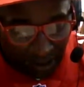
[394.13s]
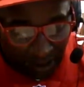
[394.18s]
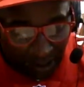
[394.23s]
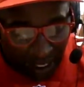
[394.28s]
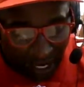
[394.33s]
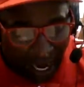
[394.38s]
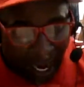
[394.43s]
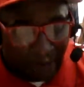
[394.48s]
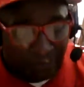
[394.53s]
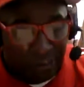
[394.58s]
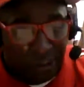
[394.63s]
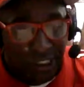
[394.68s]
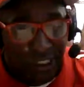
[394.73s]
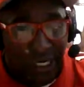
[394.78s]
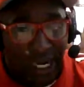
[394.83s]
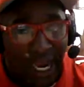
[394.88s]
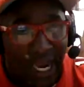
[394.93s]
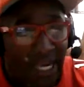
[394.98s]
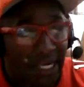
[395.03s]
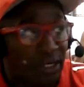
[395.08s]
averaging
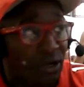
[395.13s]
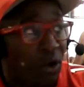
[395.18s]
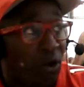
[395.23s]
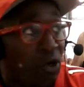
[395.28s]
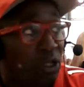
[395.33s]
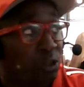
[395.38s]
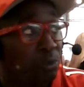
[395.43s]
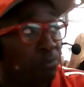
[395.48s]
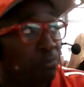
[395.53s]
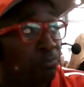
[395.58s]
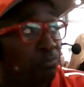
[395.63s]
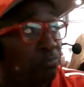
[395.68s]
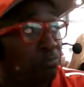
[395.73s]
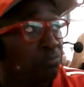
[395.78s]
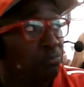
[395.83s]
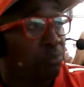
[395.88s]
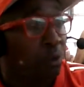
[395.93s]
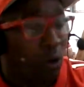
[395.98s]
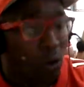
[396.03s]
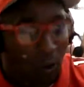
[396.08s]
8 yards
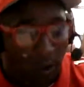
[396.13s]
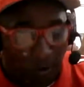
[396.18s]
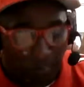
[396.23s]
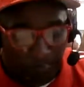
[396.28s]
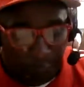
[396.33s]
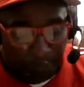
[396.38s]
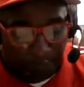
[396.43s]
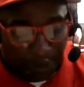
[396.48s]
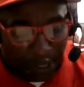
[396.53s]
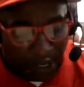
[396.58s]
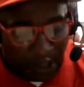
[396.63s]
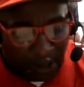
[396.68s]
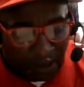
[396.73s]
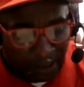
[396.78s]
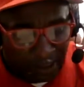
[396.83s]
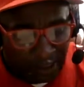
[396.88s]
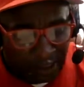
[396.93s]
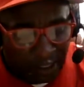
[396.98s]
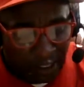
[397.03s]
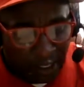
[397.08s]
per
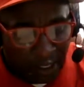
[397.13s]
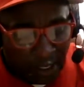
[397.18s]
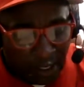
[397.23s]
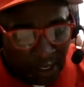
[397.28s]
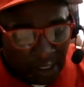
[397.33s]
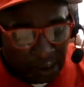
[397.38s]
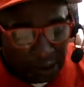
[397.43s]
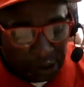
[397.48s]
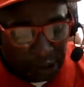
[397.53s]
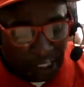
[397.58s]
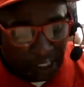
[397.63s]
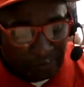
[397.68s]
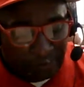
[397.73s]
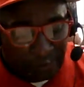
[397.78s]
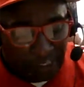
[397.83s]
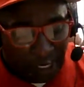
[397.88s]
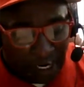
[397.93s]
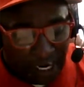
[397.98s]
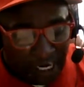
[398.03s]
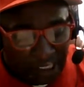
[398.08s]
penalty.
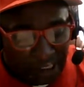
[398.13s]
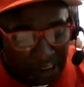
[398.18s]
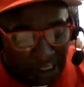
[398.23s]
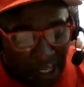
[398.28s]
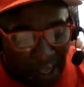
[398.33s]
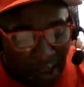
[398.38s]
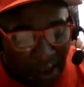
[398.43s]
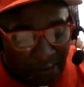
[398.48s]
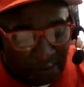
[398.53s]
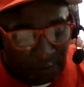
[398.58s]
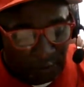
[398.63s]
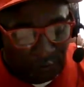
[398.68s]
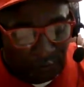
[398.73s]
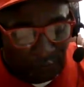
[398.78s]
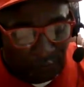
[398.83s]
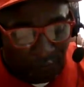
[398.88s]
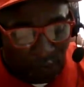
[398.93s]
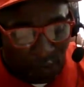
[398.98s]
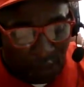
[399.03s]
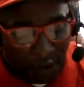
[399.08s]
Chiefs 8 times
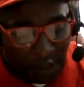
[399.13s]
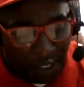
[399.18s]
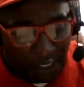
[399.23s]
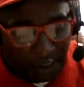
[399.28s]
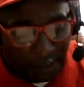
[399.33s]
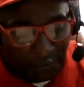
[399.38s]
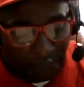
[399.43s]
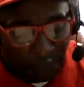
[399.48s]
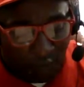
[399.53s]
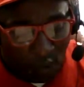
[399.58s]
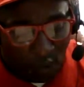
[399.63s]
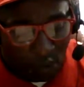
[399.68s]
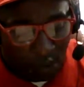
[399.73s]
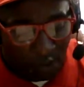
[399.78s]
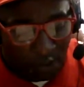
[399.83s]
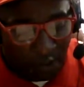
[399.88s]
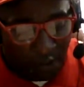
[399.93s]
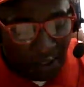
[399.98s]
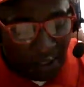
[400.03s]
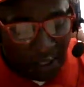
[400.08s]
for
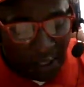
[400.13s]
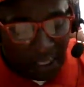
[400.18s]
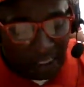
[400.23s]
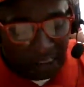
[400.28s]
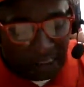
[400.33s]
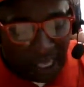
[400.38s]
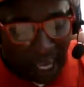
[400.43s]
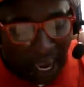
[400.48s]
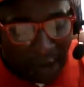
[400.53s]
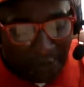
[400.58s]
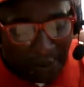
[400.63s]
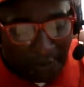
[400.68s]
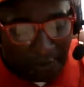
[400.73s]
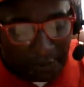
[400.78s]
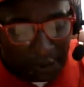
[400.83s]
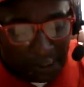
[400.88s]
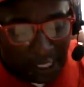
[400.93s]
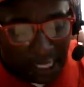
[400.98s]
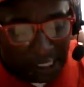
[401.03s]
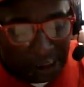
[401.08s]
84. Time of
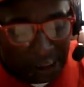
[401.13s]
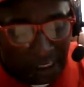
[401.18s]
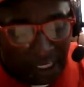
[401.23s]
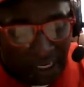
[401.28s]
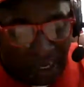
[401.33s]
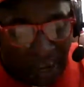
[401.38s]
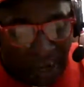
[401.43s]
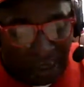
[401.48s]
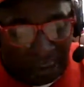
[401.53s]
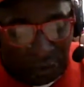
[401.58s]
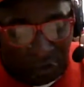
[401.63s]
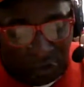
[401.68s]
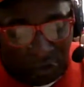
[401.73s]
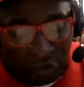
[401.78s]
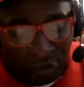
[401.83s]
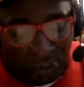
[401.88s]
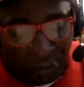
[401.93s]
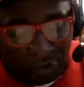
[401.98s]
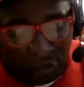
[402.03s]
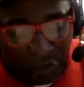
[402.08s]
possession, the Niners
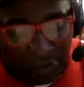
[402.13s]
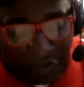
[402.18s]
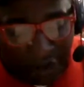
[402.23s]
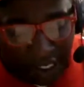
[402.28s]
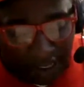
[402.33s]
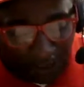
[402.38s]
33 minutes